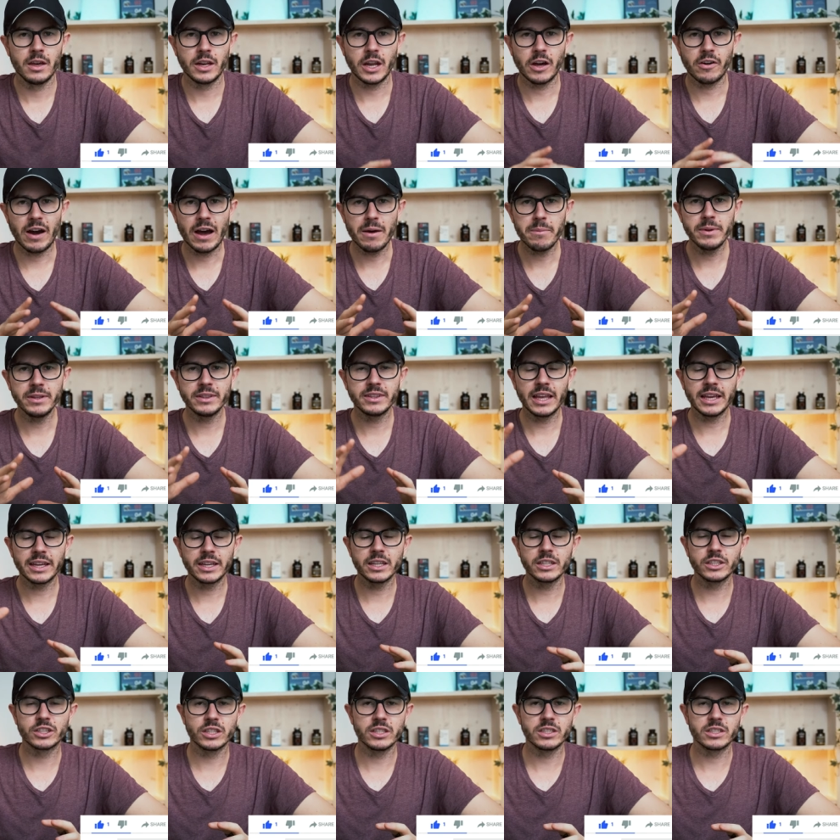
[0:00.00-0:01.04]
Now I've been
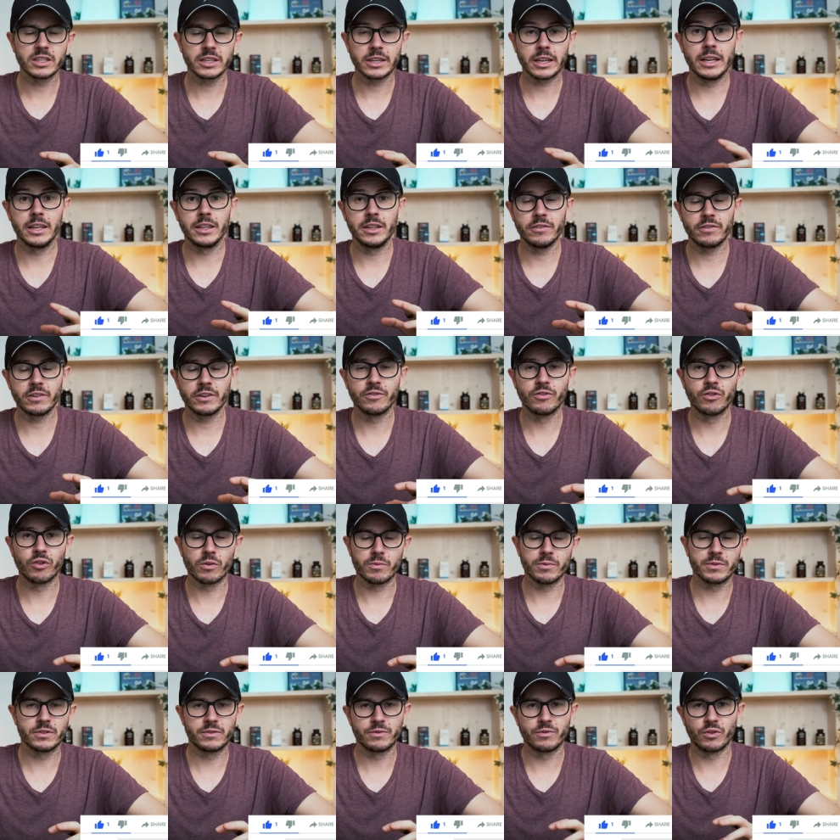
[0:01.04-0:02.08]
taking ginseng in different
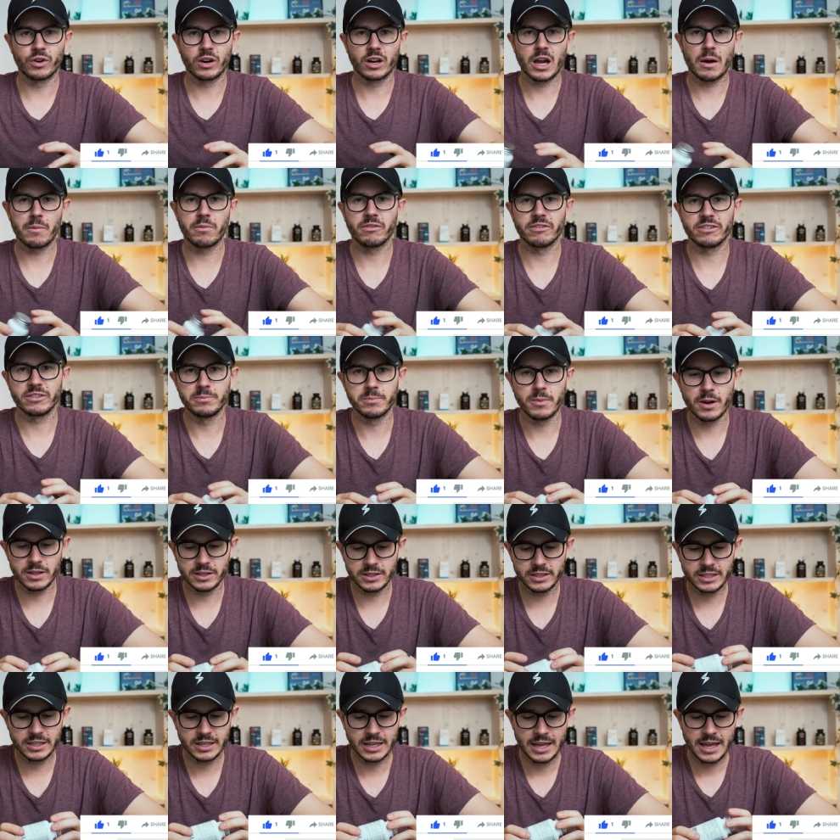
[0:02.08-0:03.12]
forms for a couple of
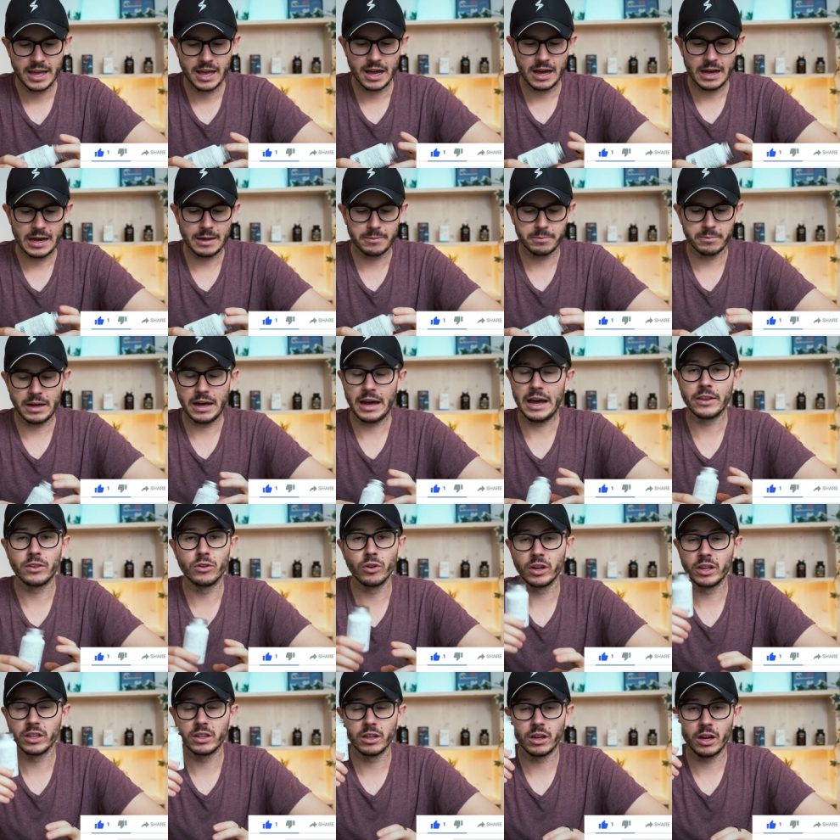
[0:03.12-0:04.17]
months. Um, I
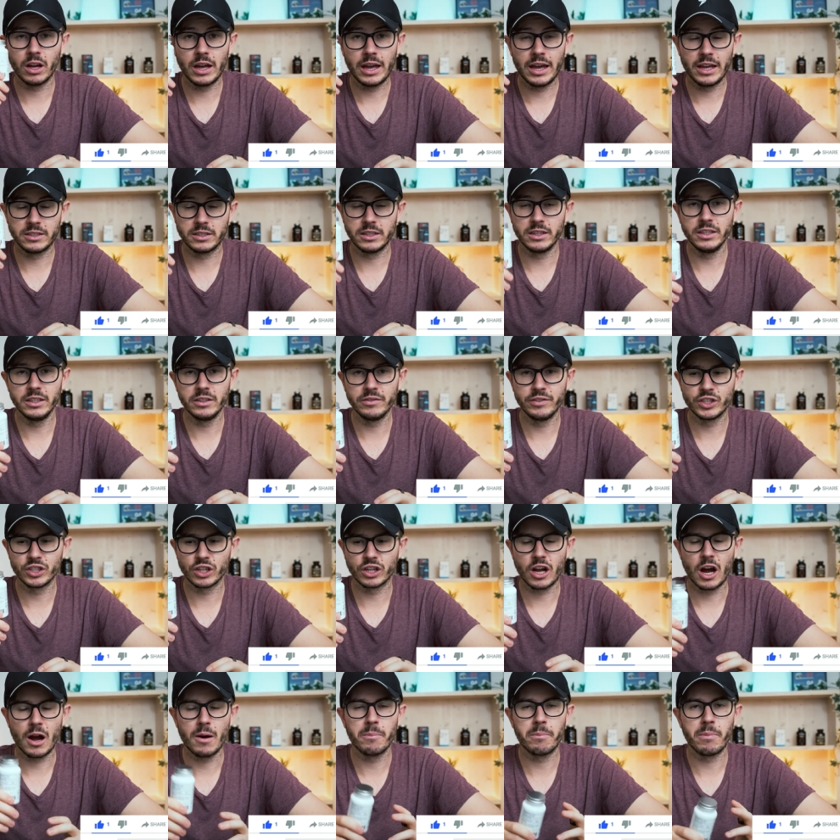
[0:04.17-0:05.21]
took it as an
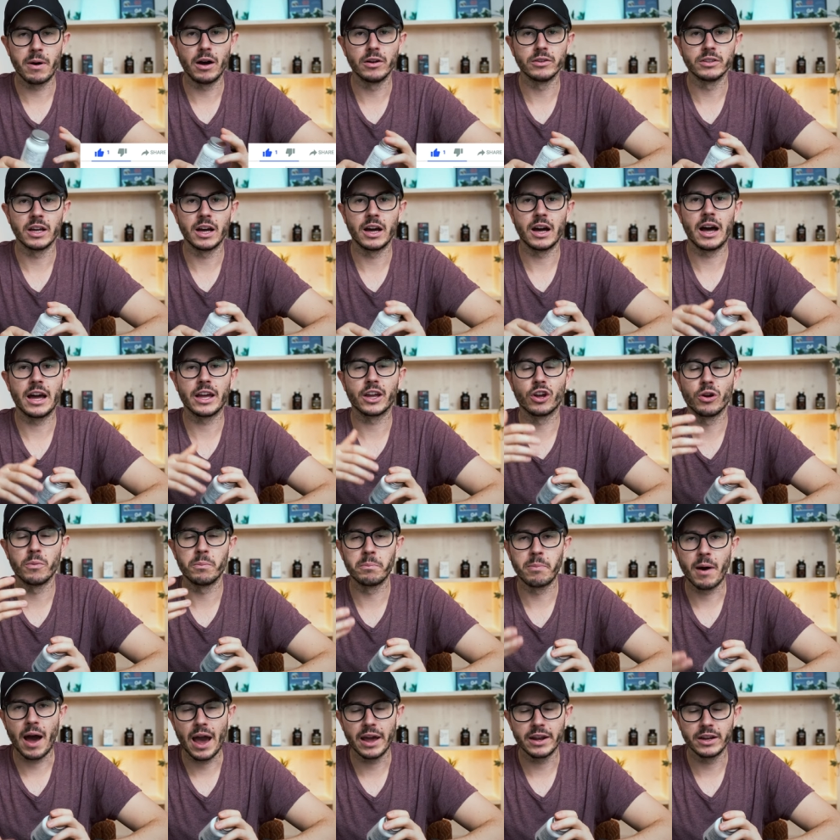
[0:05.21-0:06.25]
individual compound. I
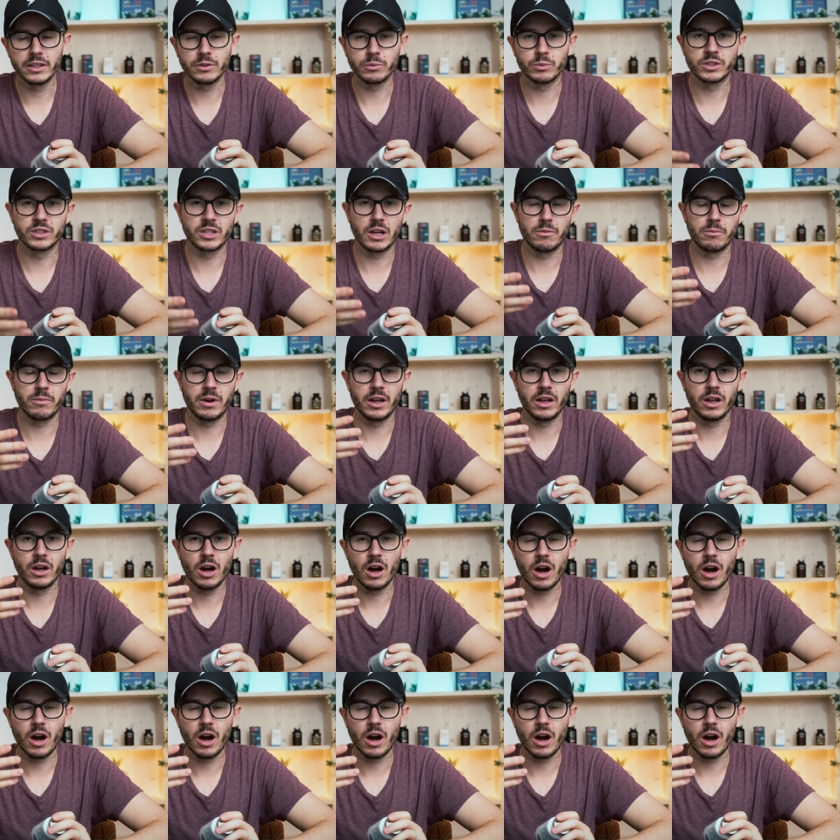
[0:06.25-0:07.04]
combined it with some of my